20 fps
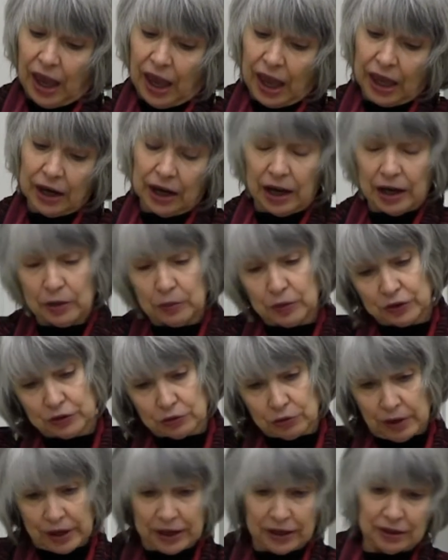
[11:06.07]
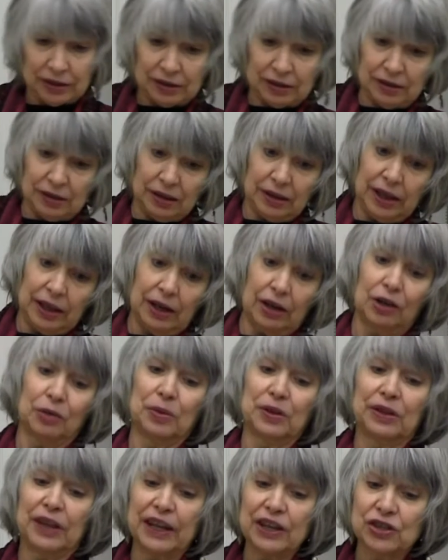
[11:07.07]
And I would grant that our
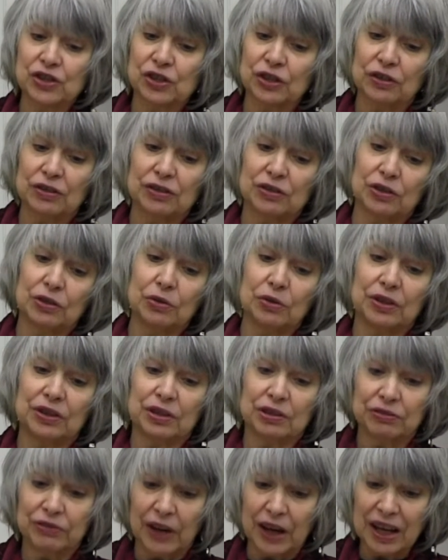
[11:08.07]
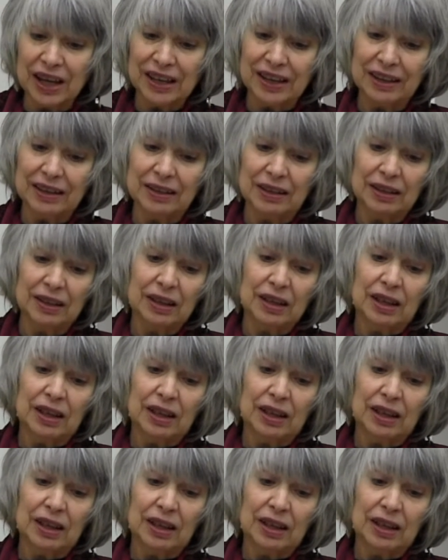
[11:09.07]
relation to the divine